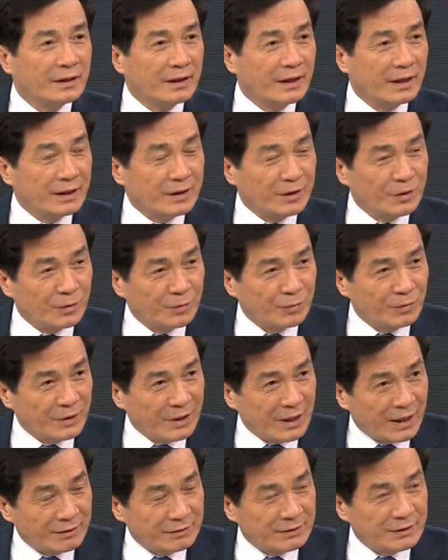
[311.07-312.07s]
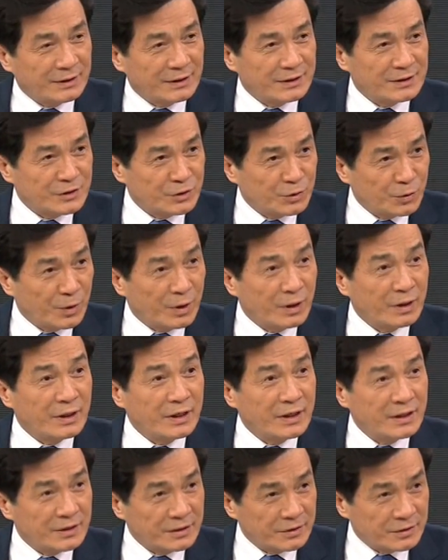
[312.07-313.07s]
and without a strong
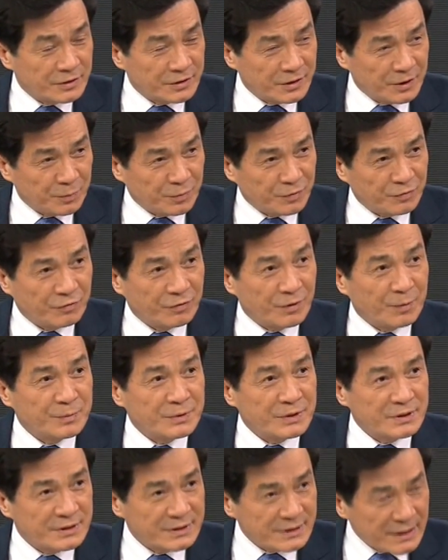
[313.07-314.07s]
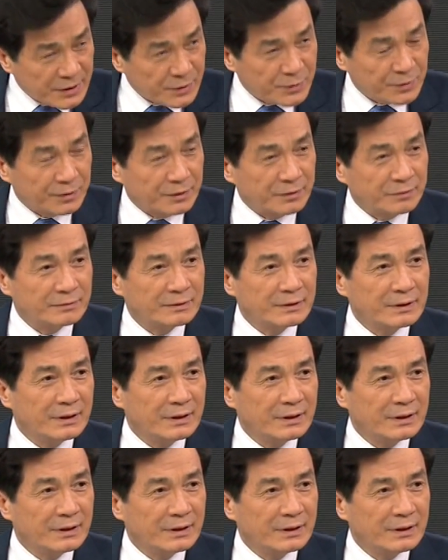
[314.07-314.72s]
leadership from the central,